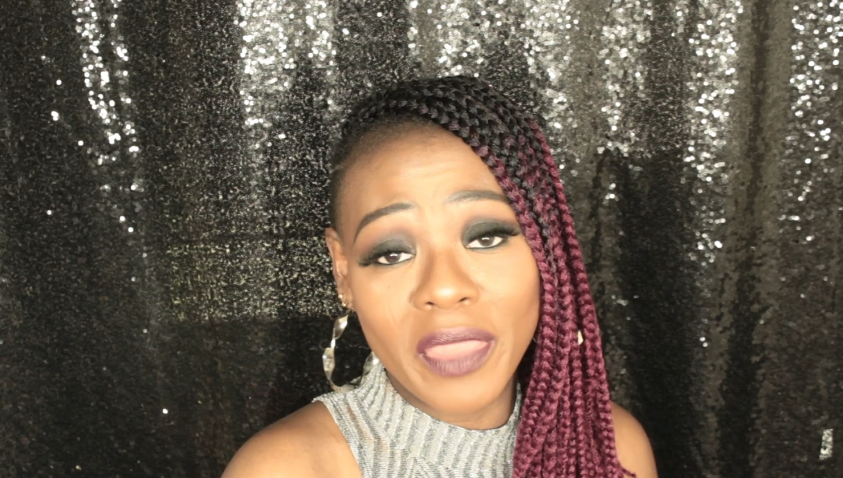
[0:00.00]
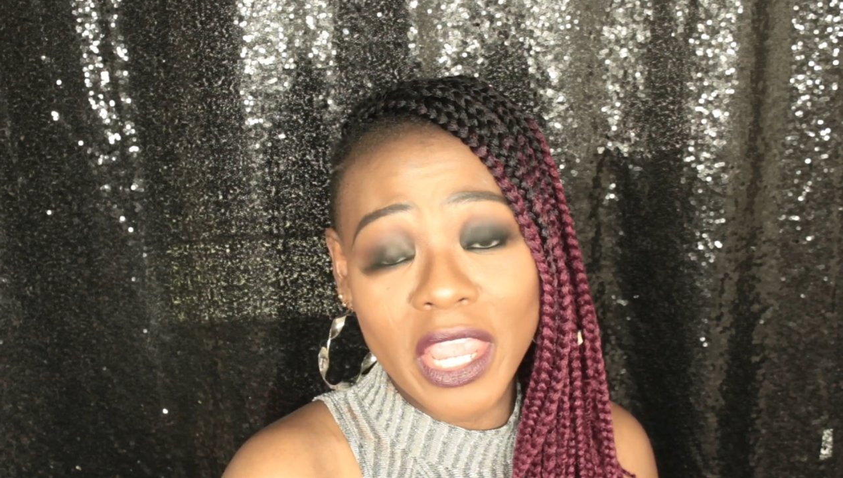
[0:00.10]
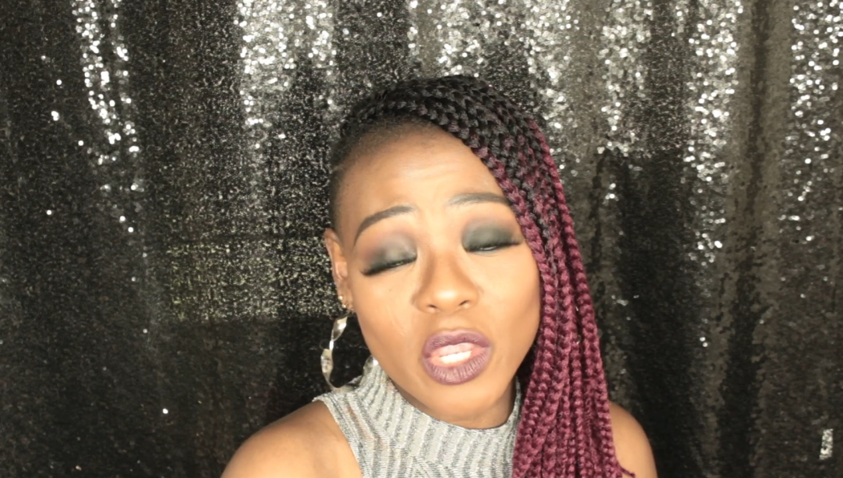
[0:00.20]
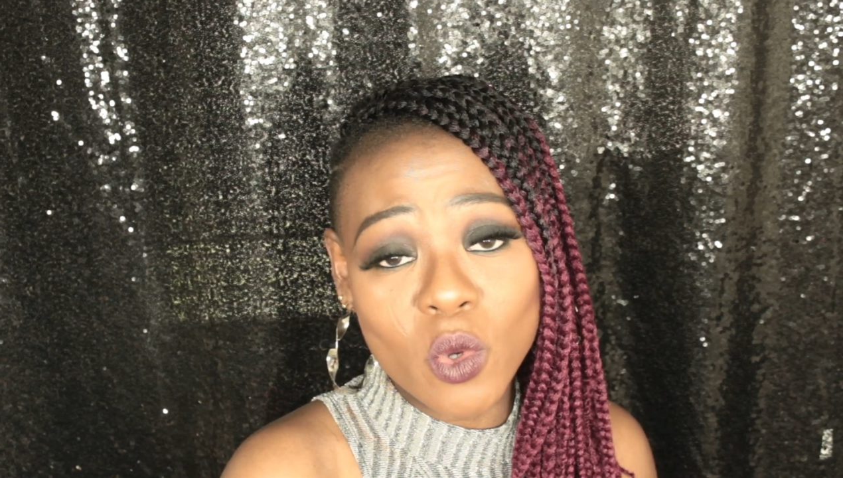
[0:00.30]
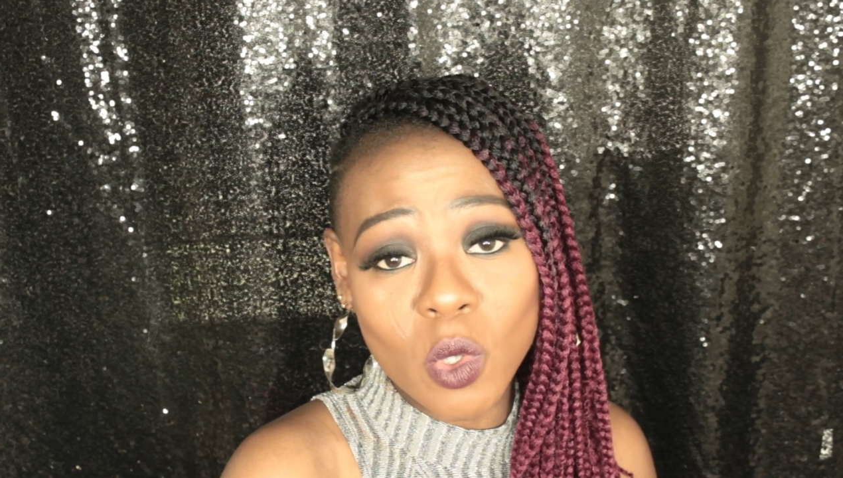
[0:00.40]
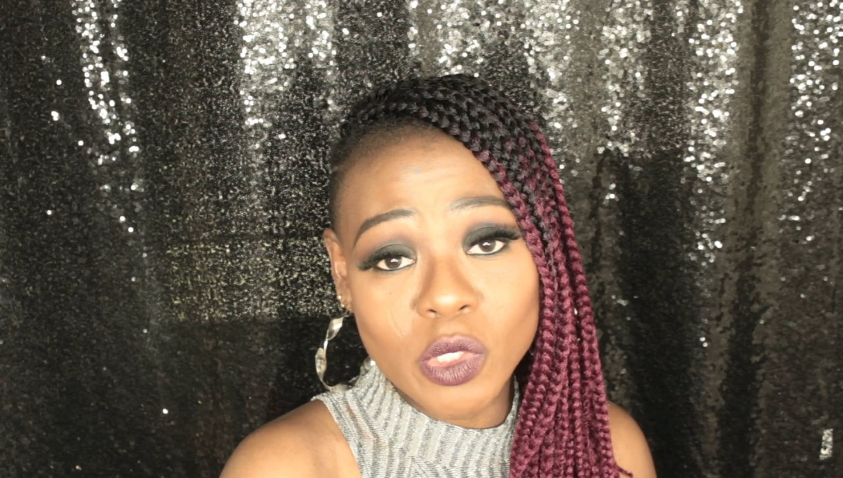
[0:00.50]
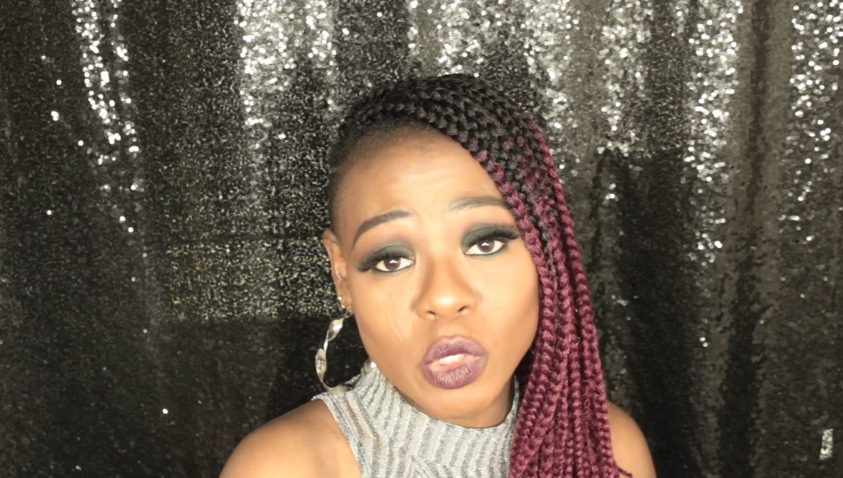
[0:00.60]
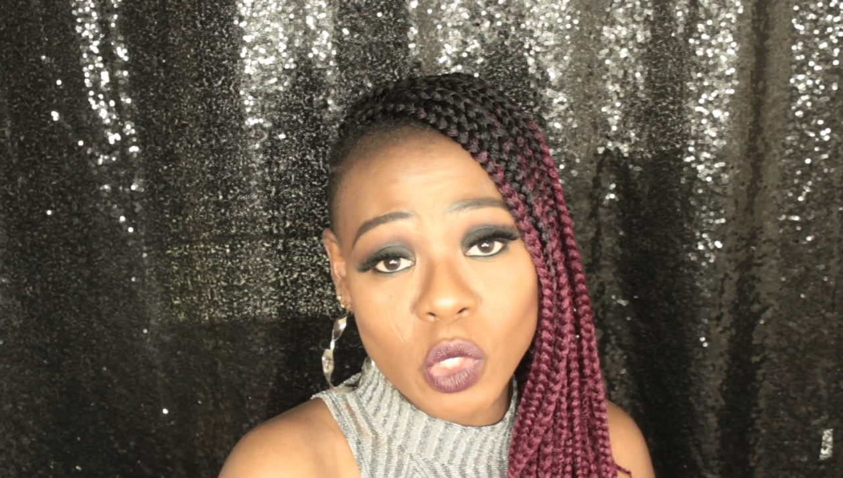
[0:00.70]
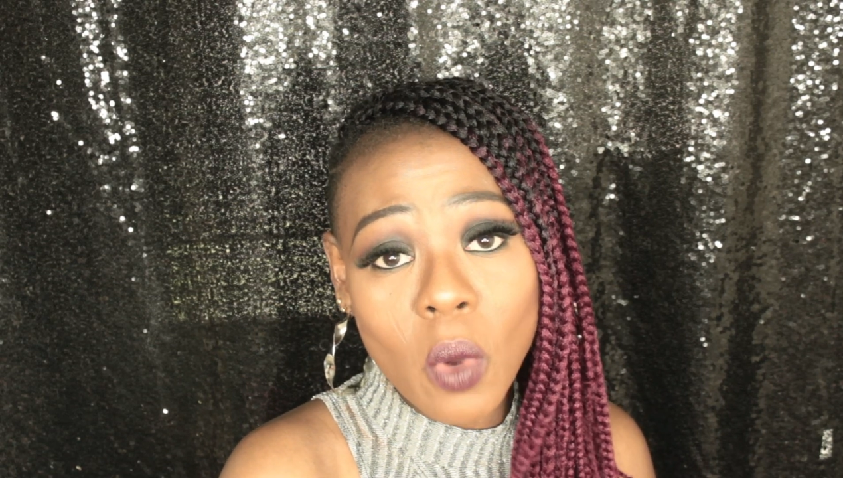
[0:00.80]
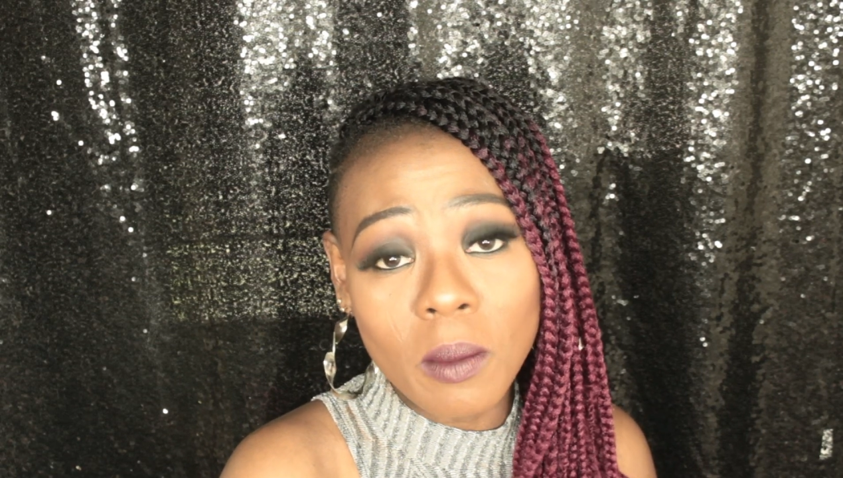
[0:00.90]
Thank you all
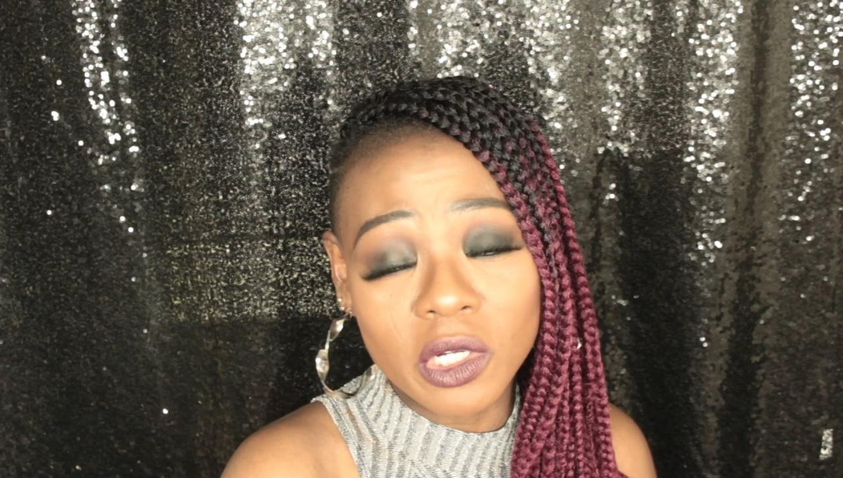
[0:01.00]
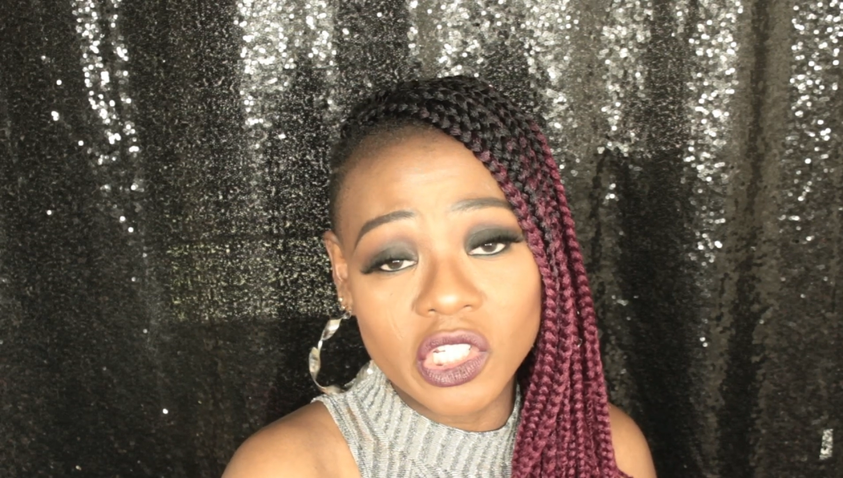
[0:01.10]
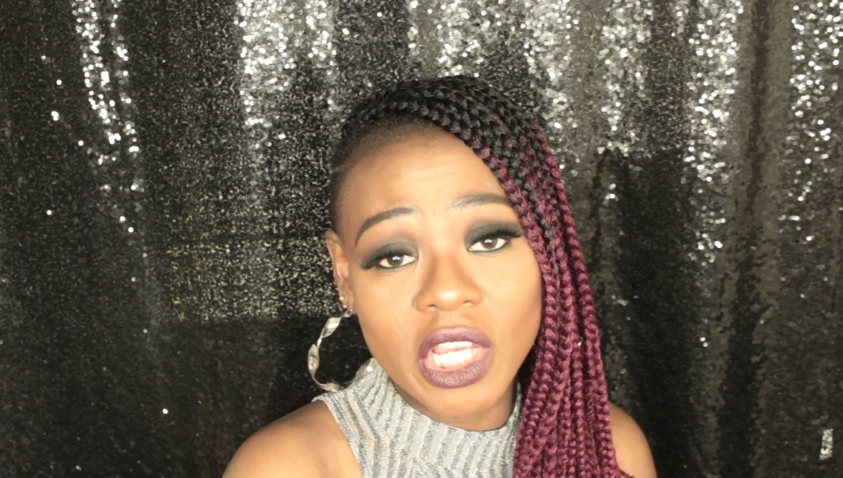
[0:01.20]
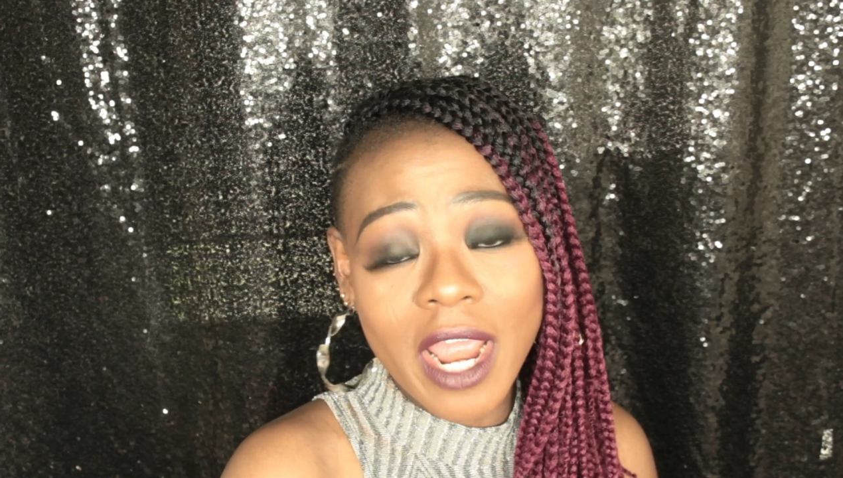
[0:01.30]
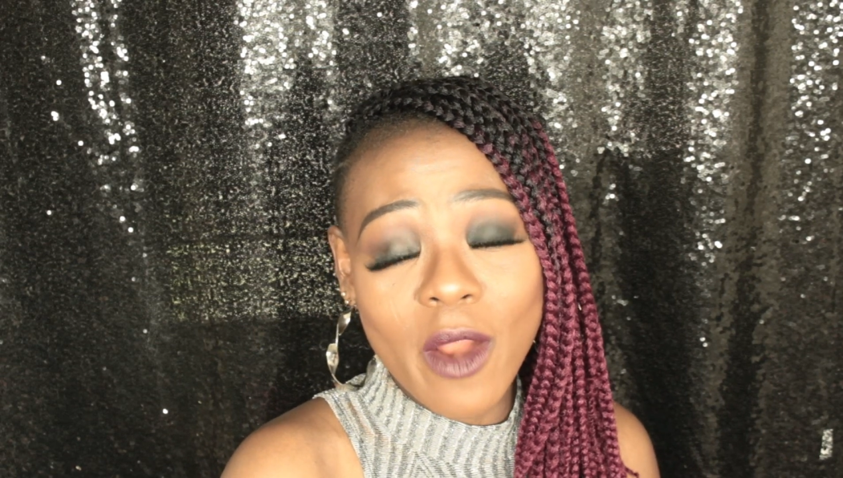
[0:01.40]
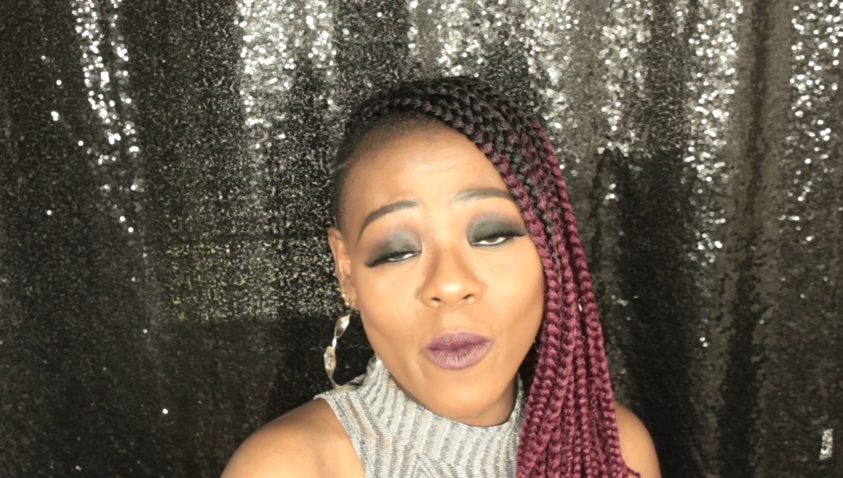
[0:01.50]
so much.